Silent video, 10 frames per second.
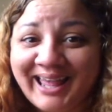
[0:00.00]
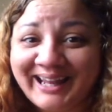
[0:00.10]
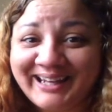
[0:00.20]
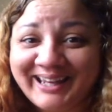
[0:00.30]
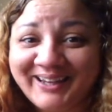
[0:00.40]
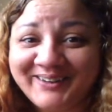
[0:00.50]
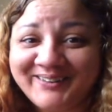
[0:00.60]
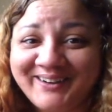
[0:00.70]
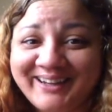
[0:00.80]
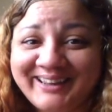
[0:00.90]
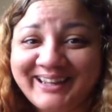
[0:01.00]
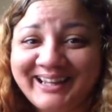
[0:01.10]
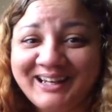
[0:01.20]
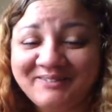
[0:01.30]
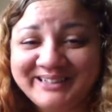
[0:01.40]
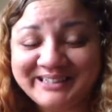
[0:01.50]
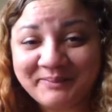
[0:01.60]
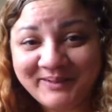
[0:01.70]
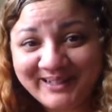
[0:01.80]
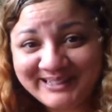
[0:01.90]
Hello, hi there, lovely
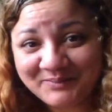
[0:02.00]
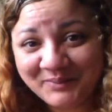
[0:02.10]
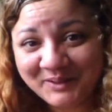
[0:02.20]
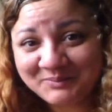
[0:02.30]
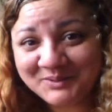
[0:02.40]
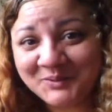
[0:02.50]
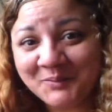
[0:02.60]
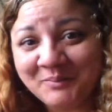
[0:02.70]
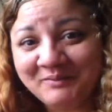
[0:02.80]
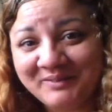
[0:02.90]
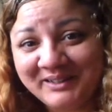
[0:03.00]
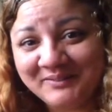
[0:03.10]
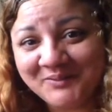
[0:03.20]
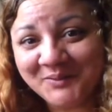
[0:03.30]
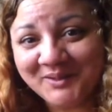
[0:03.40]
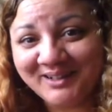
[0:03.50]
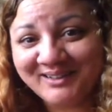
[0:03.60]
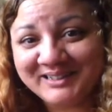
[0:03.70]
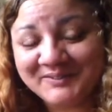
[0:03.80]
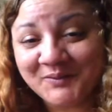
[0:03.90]
Geminis, and welcome to your monthly
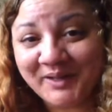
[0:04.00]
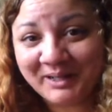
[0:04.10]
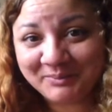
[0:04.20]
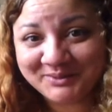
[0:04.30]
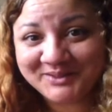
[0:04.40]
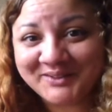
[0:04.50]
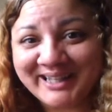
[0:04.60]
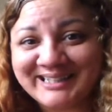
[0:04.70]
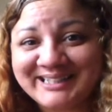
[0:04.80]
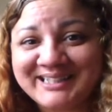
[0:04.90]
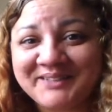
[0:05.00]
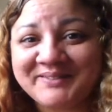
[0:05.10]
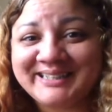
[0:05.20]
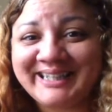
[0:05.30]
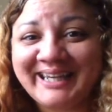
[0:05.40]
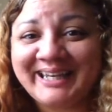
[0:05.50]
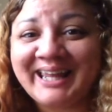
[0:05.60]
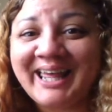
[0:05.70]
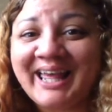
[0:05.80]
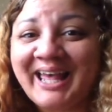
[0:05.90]
forecast for April
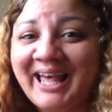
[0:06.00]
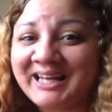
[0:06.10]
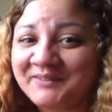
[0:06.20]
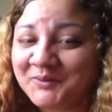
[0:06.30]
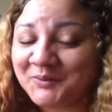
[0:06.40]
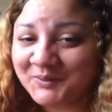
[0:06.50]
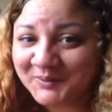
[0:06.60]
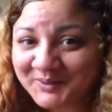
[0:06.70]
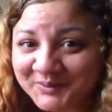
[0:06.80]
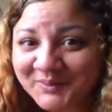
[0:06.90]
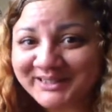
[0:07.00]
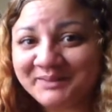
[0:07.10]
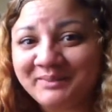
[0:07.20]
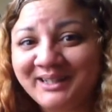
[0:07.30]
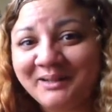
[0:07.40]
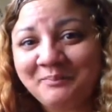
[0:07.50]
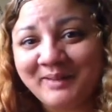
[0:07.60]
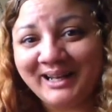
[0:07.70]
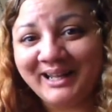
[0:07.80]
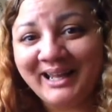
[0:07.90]
2017. And if you're new to watching me, I'm
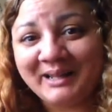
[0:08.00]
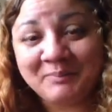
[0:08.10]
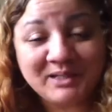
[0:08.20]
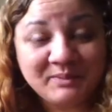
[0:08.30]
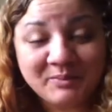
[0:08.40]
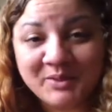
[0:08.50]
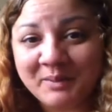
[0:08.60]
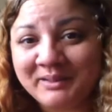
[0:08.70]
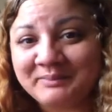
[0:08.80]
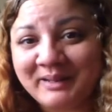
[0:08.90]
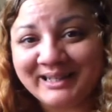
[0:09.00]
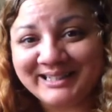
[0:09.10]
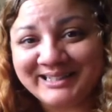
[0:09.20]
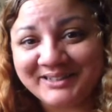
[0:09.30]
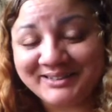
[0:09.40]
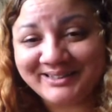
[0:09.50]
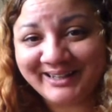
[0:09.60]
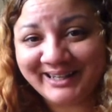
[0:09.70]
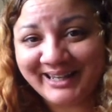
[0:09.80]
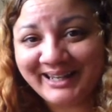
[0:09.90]
Bella, and most people know me as Bella the Secret
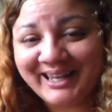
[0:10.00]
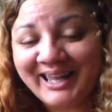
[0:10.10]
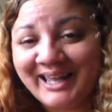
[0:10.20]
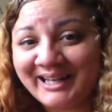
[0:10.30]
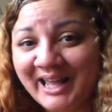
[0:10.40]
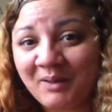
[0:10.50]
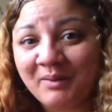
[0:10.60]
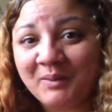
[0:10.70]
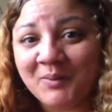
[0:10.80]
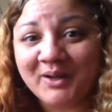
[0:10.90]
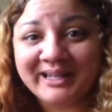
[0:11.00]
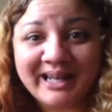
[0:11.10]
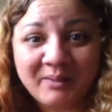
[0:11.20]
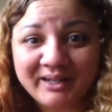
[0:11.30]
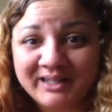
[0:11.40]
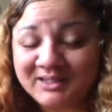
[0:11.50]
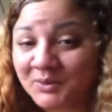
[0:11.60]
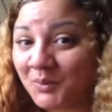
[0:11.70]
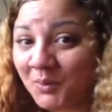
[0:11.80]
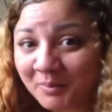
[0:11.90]
Psychic. And how I work and how I
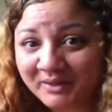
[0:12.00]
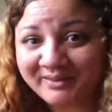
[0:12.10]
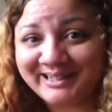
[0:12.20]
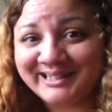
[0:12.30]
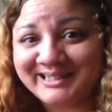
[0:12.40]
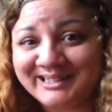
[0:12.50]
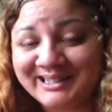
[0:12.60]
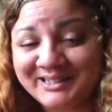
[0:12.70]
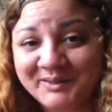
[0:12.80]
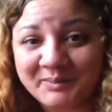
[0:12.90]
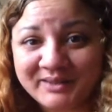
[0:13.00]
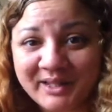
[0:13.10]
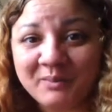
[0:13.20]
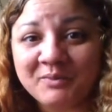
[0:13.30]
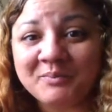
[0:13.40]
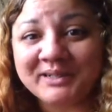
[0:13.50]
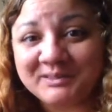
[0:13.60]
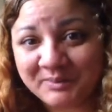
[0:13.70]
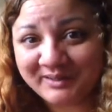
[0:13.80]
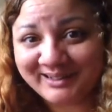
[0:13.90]
do all my readings as I do it with the help of my
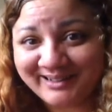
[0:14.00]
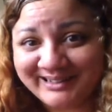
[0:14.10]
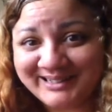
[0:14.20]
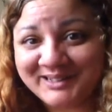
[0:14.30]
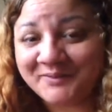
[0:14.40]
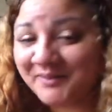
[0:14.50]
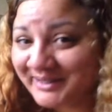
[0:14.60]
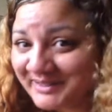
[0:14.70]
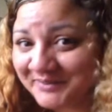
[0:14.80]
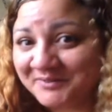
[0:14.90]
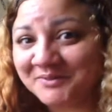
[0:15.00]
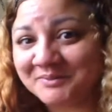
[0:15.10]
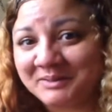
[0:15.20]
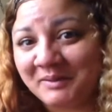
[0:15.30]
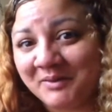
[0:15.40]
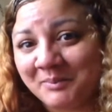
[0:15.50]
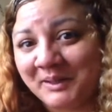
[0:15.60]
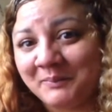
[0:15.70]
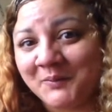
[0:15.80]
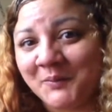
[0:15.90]
spirit guides, so very different from some other
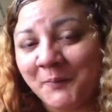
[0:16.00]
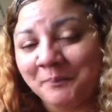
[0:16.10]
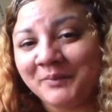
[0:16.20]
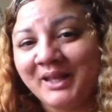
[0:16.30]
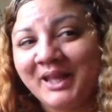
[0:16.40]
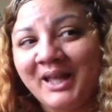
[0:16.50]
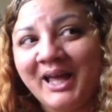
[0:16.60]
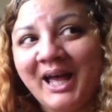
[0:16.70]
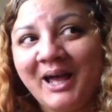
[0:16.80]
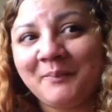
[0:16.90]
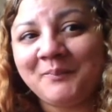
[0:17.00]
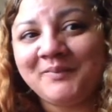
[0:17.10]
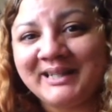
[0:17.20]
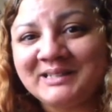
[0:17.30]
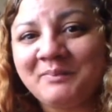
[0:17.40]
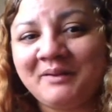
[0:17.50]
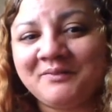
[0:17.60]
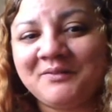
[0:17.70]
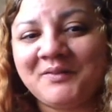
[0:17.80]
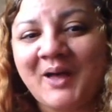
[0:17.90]
people. Um, this
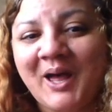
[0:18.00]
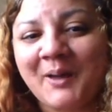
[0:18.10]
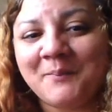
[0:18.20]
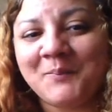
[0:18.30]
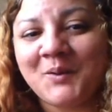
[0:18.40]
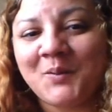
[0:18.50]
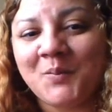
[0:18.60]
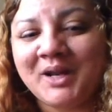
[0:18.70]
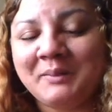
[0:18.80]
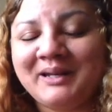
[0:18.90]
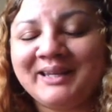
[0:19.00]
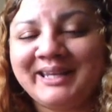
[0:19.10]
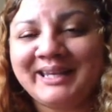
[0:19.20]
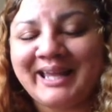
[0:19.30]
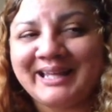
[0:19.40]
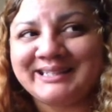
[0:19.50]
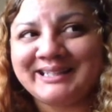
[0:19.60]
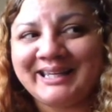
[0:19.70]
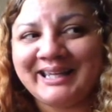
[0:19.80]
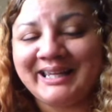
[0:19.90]
month, um, we're going to be looking at
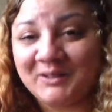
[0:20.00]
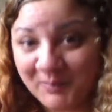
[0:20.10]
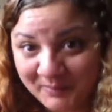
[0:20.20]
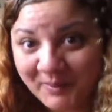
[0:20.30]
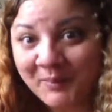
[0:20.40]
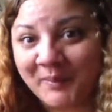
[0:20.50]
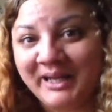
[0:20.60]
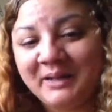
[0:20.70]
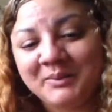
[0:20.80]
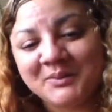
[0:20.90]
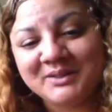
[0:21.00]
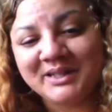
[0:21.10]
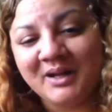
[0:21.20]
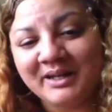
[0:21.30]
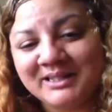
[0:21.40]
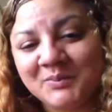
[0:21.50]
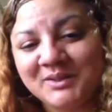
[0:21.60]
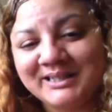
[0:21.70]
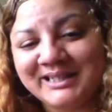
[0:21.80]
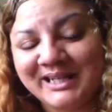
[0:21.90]
it week by week, but also I just
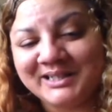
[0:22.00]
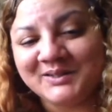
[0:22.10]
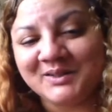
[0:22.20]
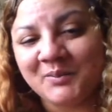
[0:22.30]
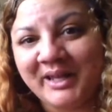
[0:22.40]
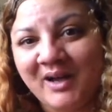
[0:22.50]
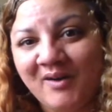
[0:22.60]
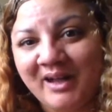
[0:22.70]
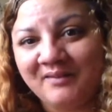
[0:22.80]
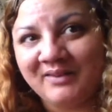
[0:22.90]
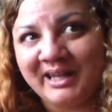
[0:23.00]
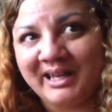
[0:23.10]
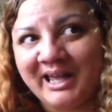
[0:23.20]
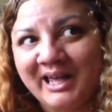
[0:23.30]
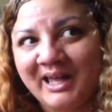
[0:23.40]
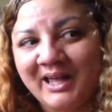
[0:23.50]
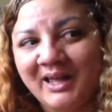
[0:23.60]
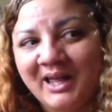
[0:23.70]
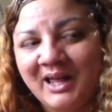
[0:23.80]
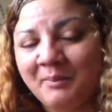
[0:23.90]
want to touch on that we are having
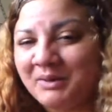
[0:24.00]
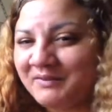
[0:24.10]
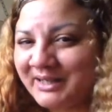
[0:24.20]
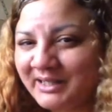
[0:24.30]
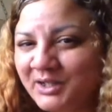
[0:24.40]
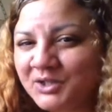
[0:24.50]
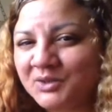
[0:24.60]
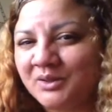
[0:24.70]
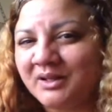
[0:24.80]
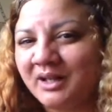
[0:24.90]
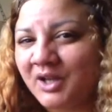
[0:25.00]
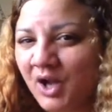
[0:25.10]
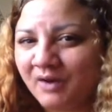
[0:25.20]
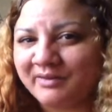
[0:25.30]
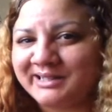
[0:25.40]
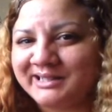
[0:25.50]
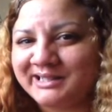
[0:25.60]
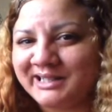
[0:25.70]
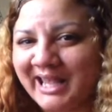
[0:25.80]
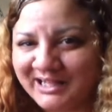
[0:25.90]
a, bit of an unusual
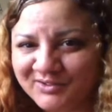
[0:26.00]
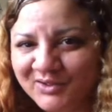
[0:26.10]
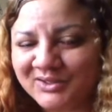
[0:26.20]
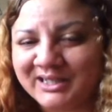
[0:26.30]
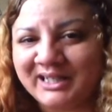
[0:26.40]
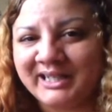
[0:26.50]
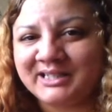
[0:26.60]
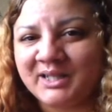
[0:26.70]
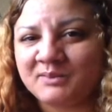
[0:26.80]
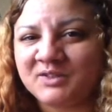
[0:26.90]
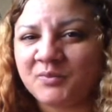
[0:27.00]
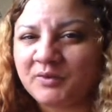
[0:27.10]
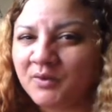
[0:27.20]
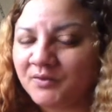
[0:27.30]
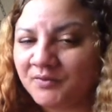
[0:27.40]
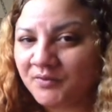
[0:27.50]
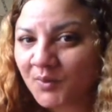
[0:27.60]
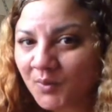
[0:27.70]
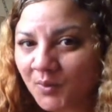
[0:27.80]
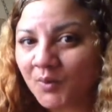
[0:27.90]
occurrence astrologically in terms of we've got
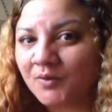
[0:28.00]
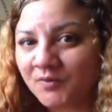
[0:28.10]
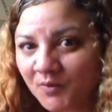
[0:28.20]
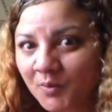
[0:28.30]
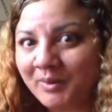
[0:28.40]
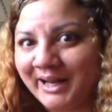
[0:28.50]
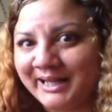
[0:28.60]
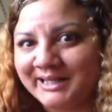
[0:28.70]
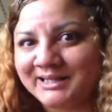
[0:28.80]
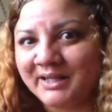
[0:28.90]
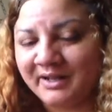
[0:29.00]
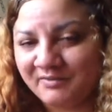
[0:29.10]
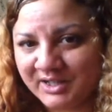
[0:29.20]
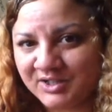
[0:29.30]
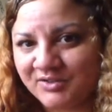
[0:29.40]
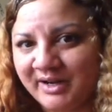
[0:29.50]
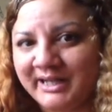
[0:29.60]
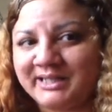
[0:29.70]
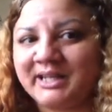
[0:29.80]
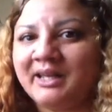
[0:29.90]
four four planets going
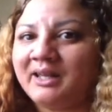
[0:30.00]
retrograde.